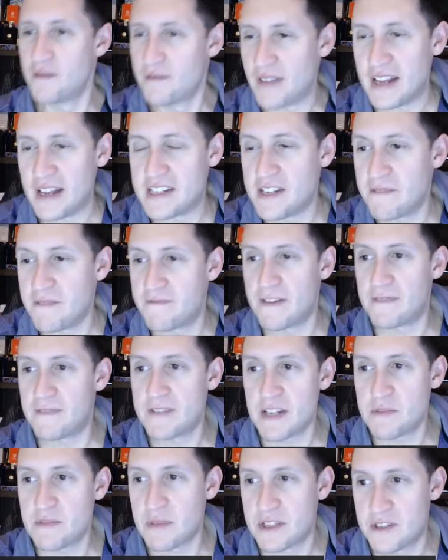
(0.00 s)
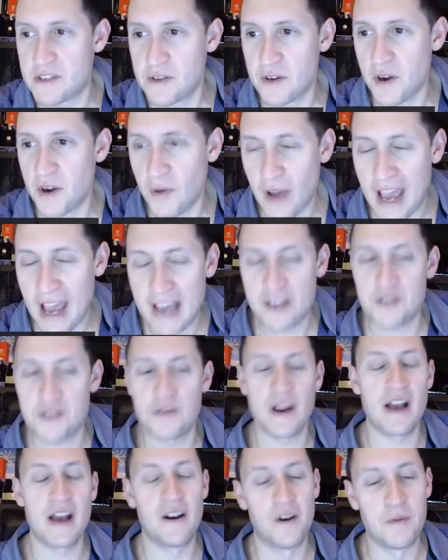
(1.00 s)
1950s Mitsouko
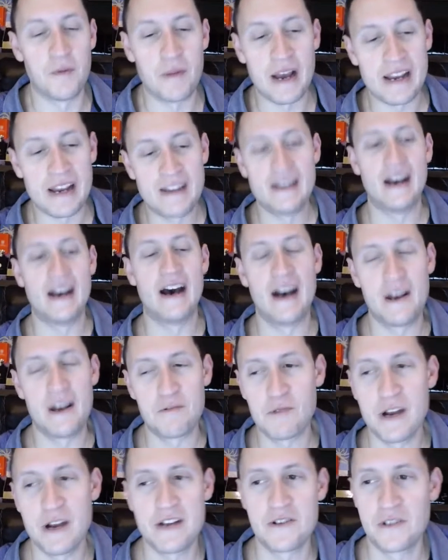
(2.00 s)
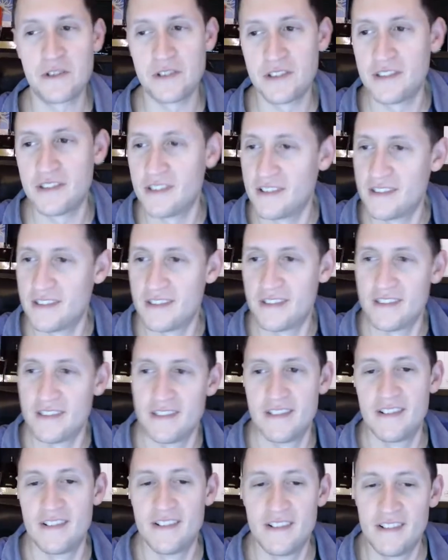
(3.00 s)
Extra. Oh my God, Rachel.
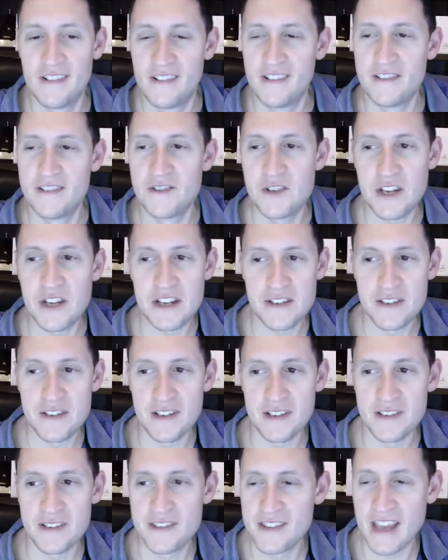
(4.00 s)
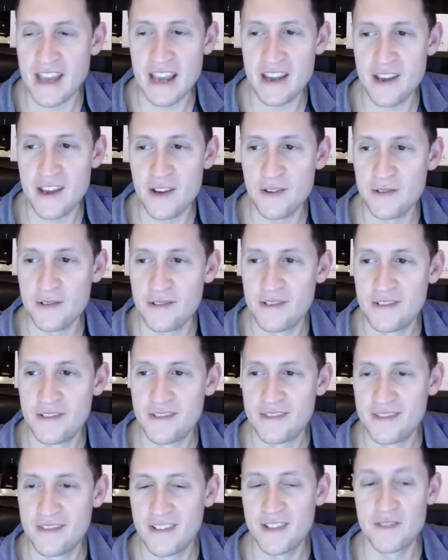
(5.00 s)
Jesus, thank you.
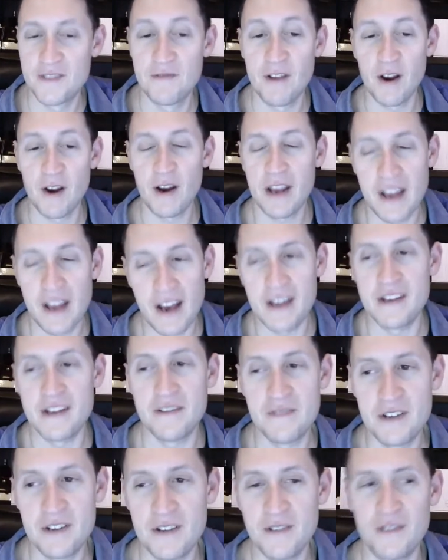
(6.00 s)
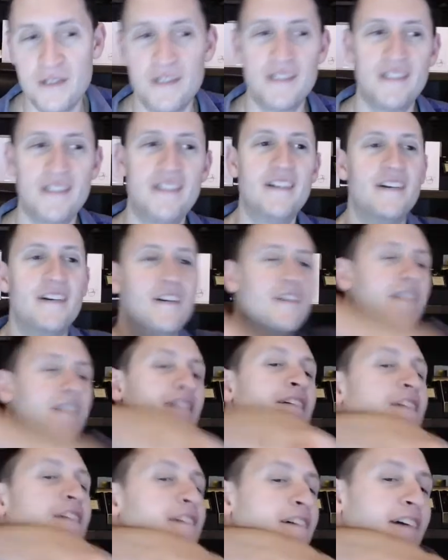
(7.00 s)
It's very kind of you.
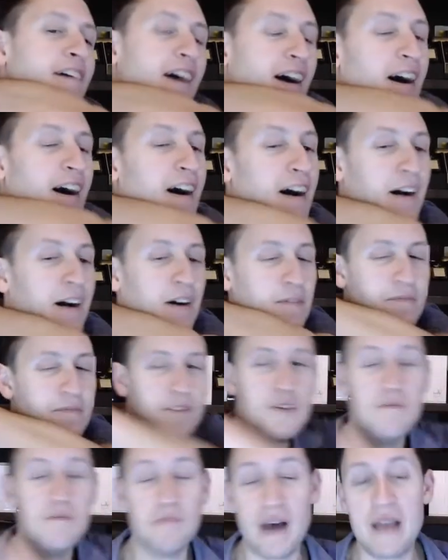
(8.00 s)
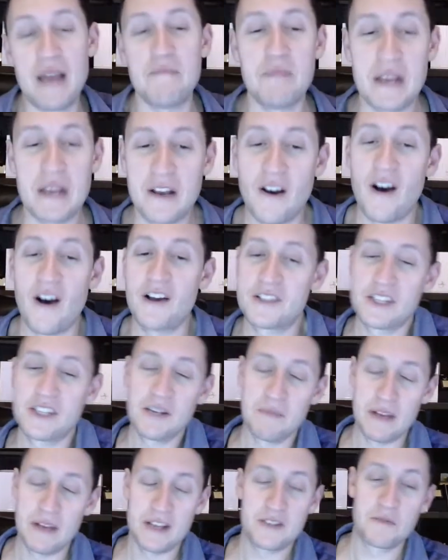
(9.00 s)
Um, you might be costing
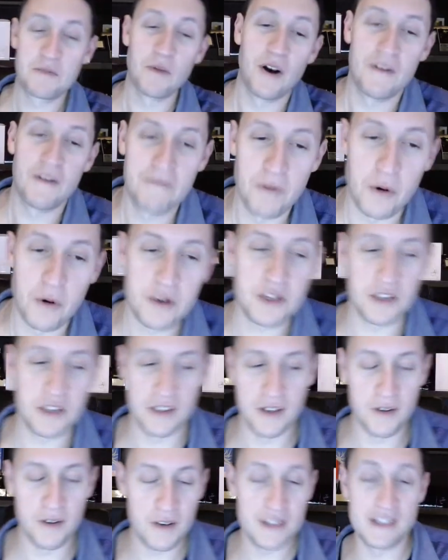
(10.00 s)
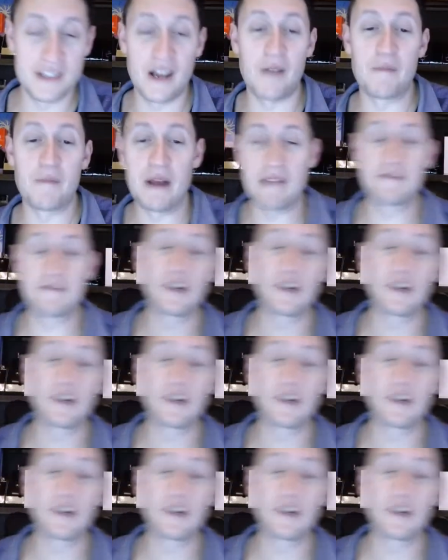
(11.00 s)
me a small fortune though, because now I'm gonna have